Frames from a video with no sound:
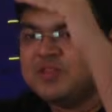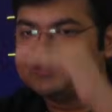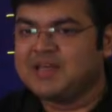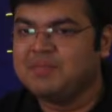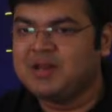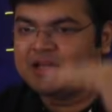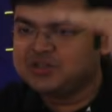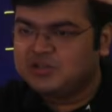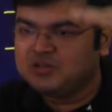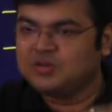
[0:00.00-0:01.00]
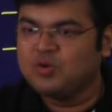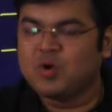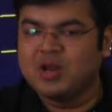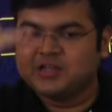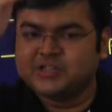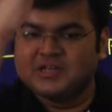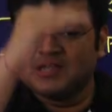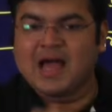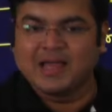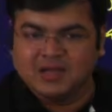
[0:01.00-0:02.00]
same direction, correlation is
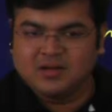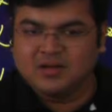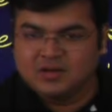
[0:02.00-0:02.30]
high.